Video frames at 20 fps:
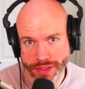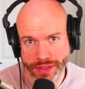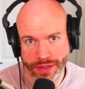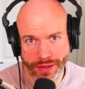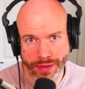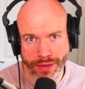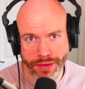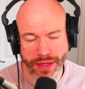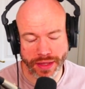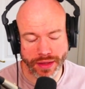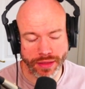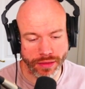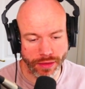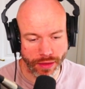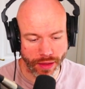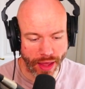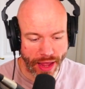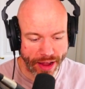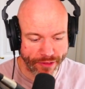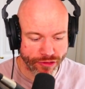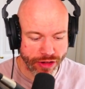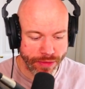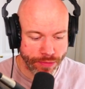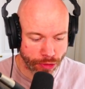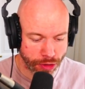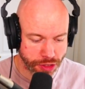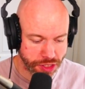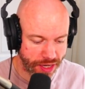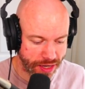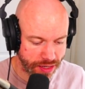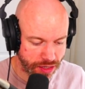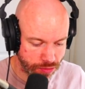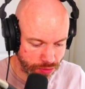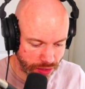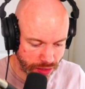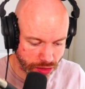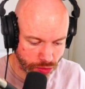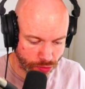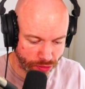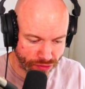And I think that every project you
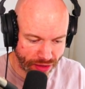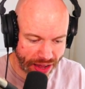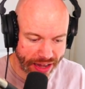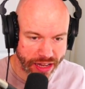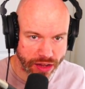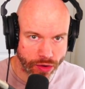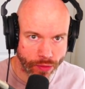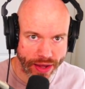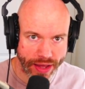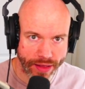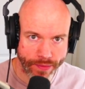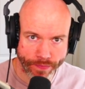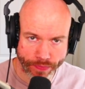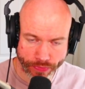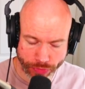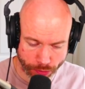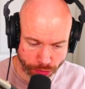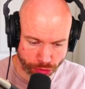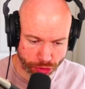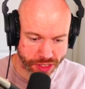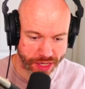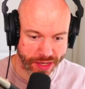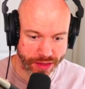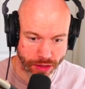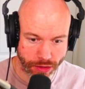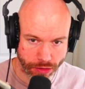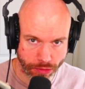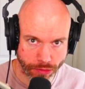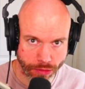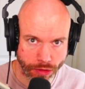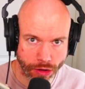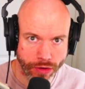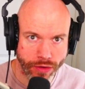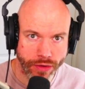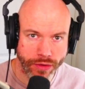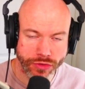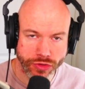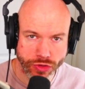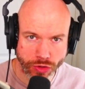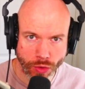need to evaluate the project that you're
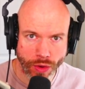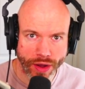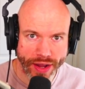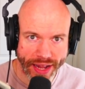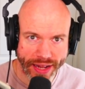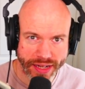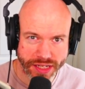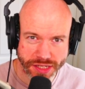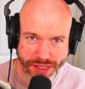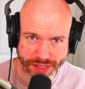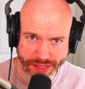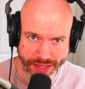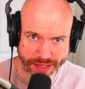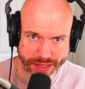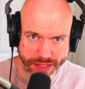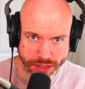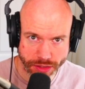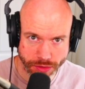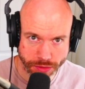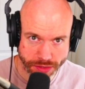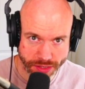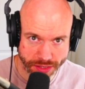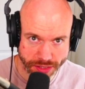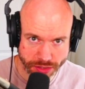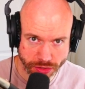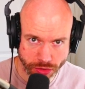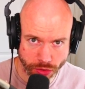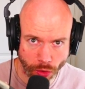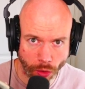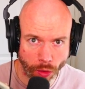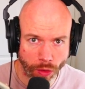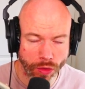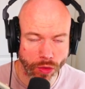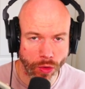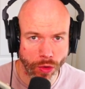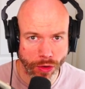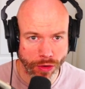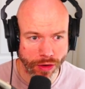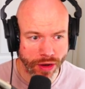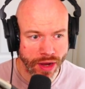on. Do I actually need to use this tool,
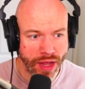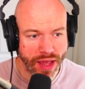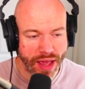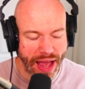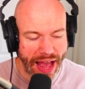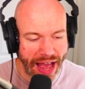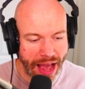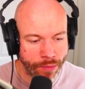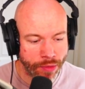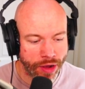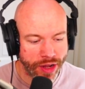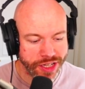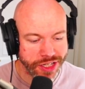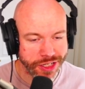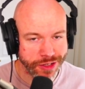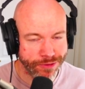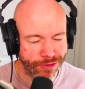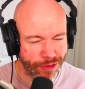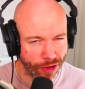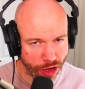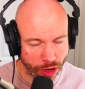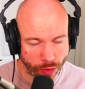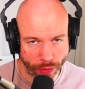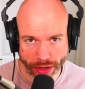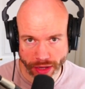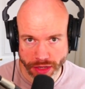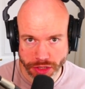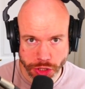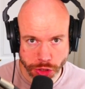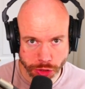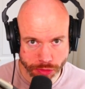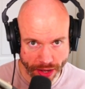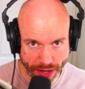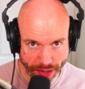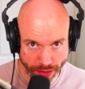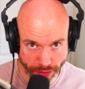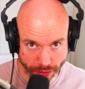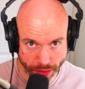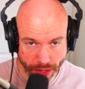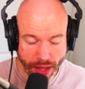or am I just following a
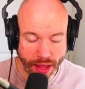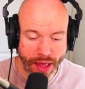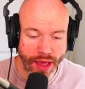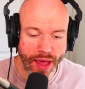trend?